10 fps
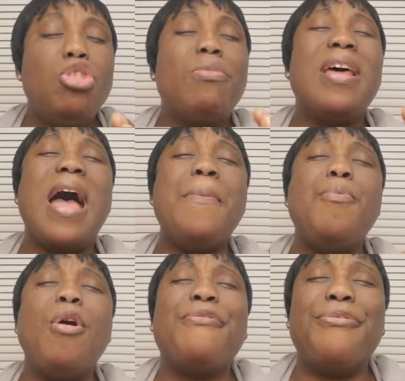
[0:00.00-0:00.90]
No matter how
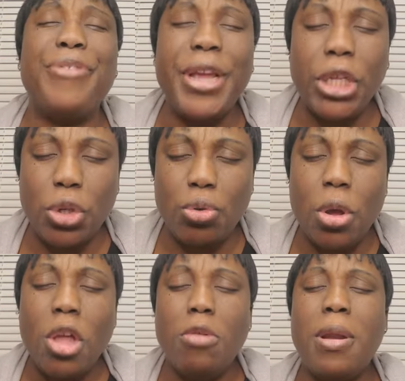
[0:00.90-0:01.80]
people offend you.
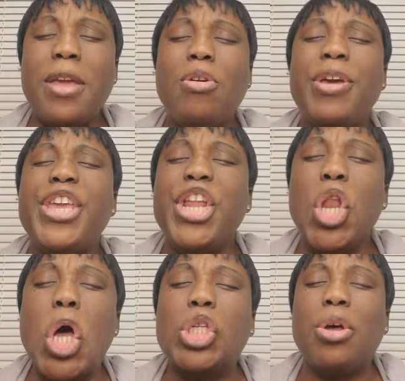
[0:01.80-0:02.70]
No matter how your
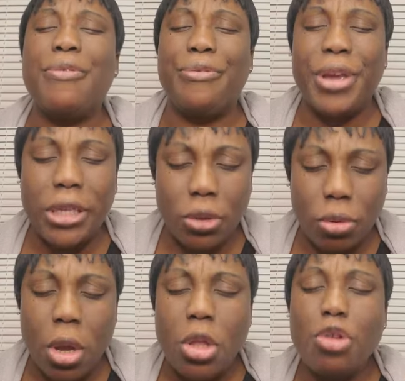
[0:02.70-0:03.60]
in-laws offend you.